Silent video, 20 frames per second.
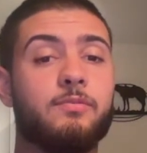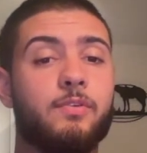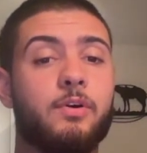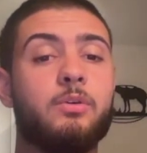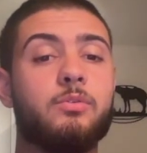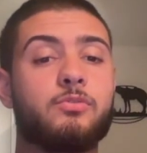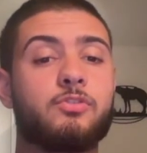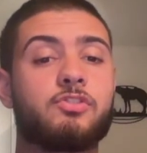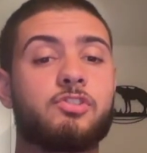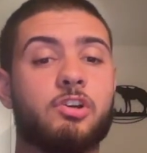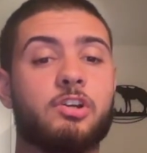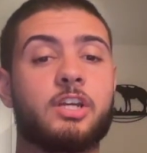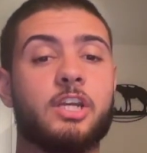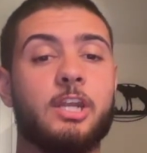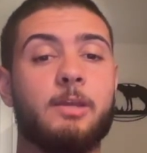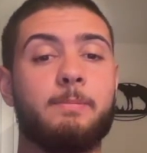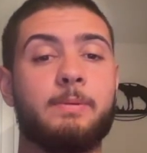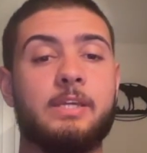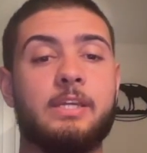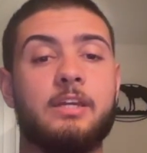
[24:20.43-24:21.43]
votes are going
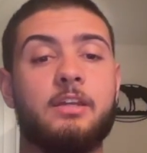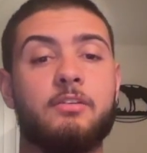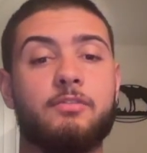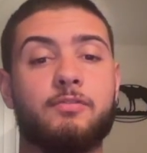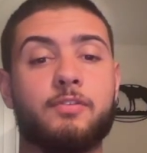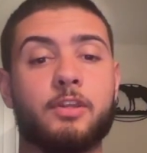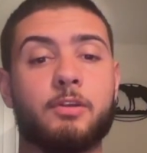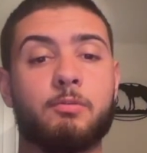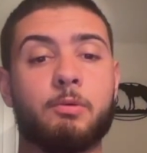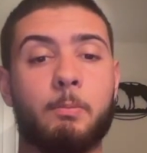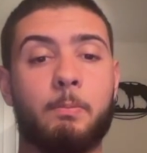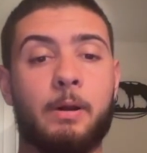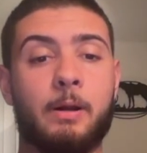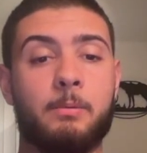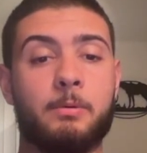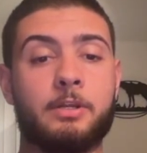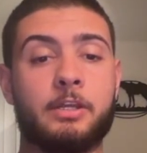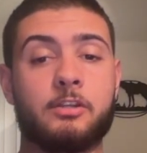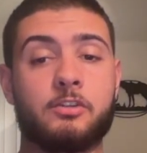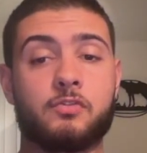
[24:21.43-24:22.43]
to be in for the
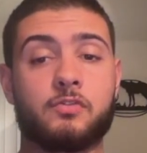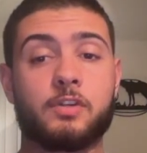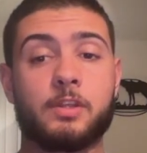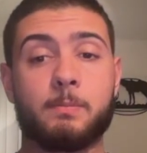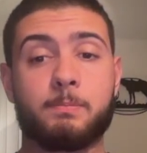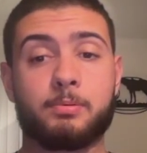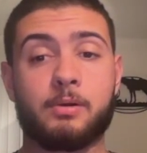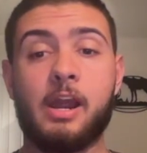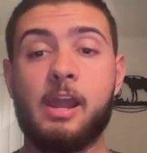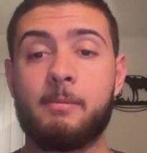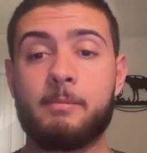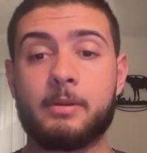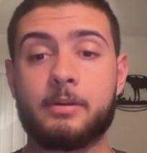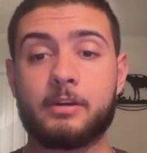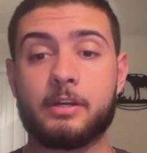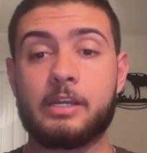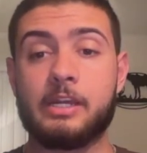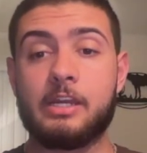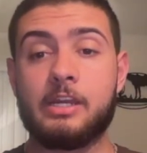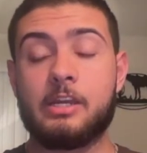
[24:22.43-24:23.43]
Republicans for the
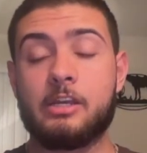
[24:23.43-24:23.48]
primary.